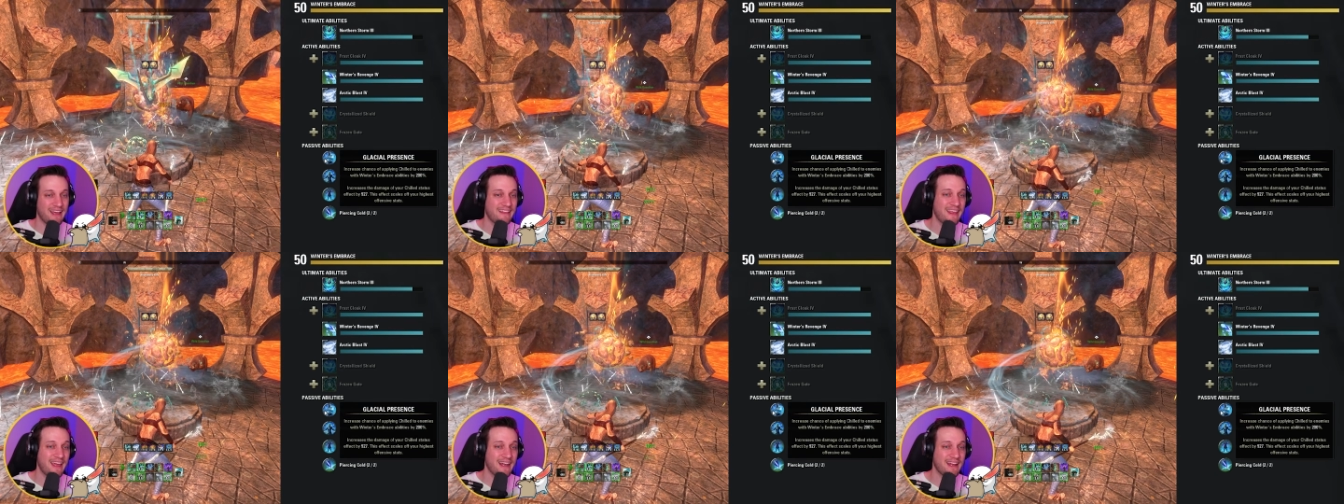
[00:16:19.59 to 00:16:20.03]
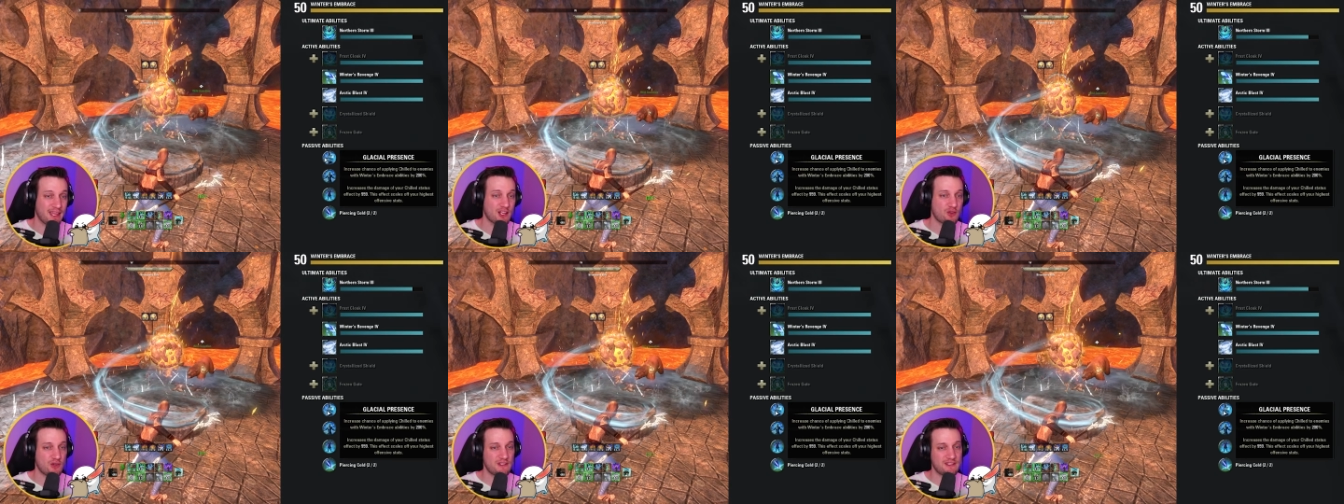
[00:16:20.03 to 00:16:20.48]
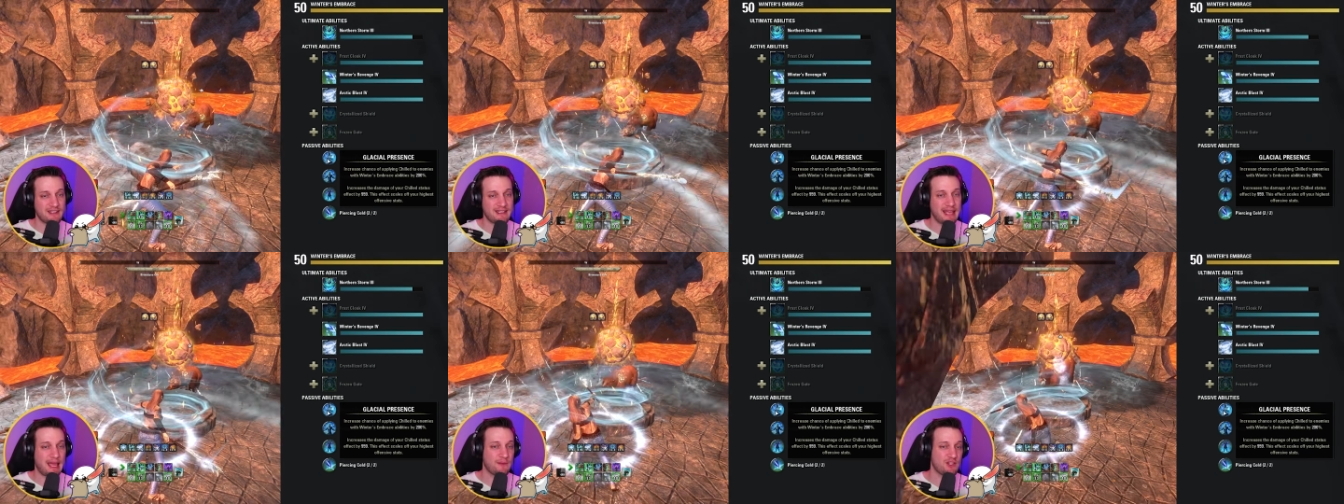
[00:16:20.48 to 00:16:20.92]
and then increase the
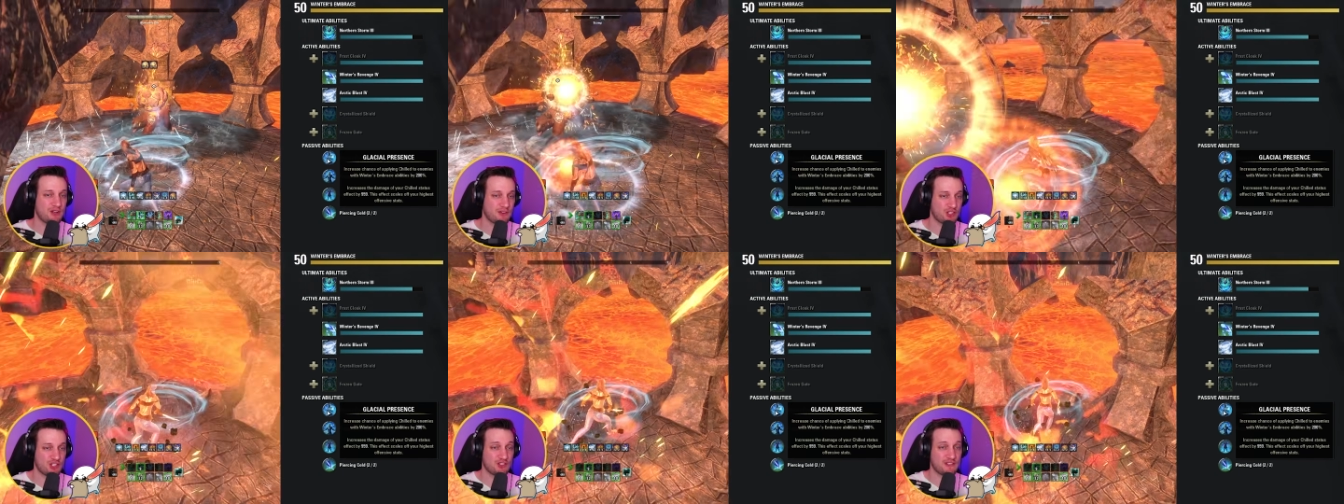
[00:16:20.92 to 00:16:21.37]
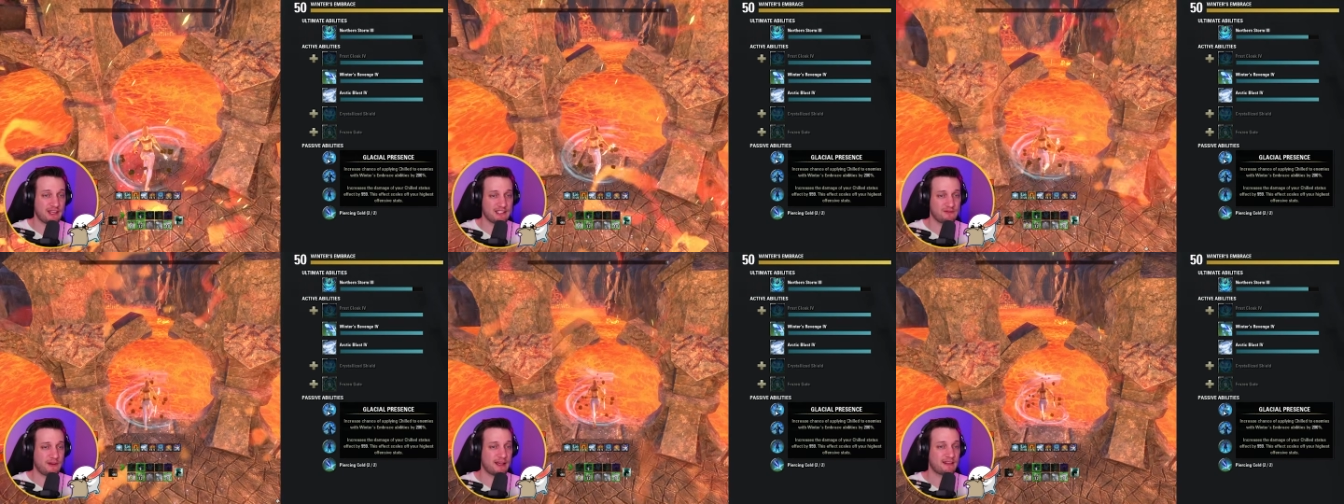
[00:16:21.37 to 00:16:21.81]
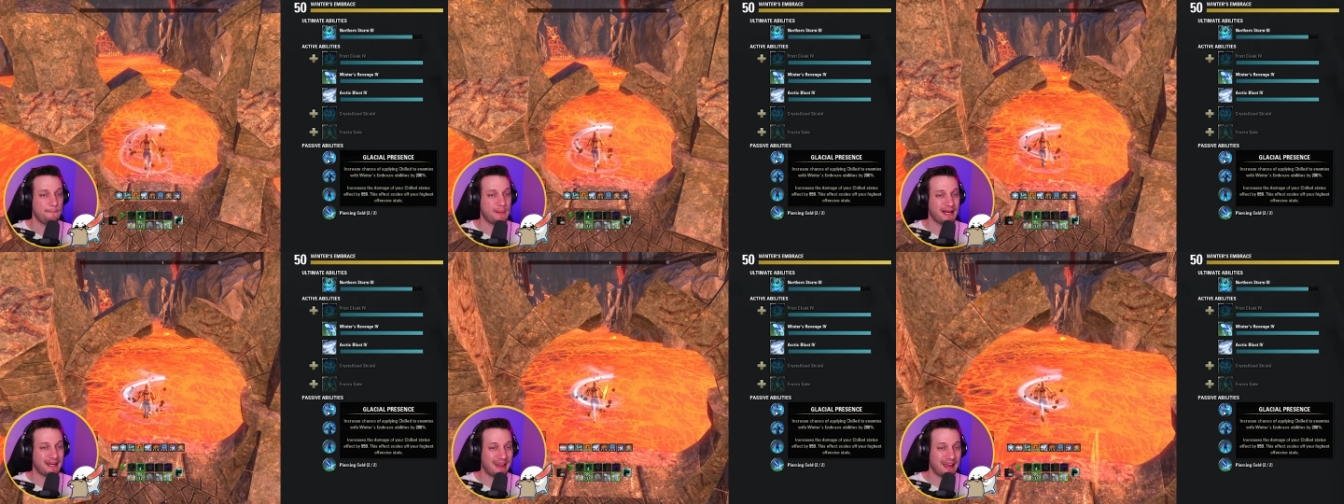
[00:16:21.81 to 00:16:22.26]
damage of your chilled status effect
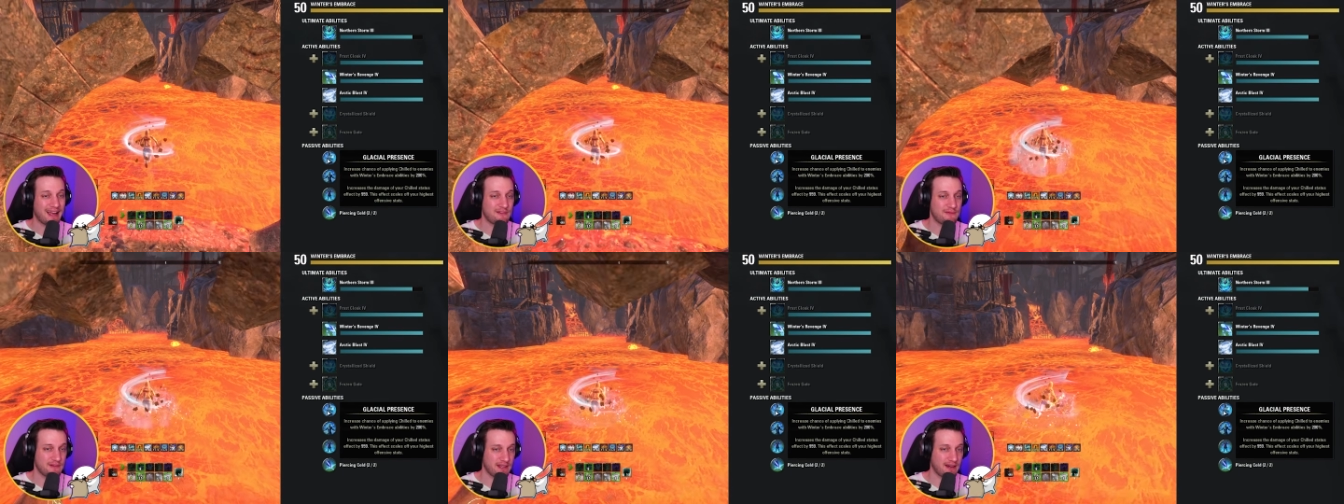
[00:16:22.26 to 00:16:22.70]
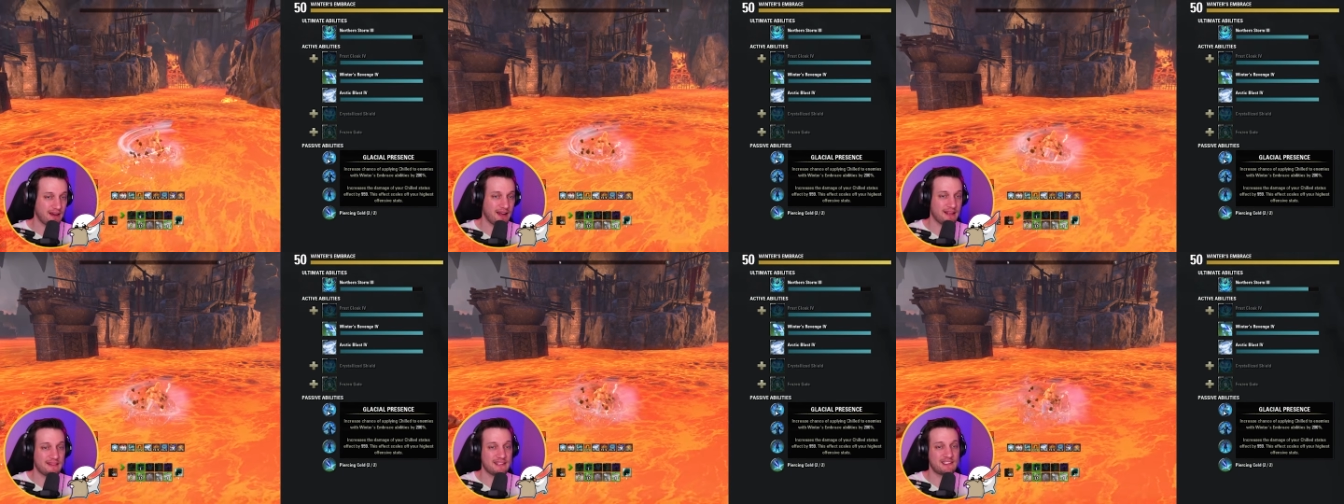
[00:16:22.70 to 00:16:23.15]
by 959.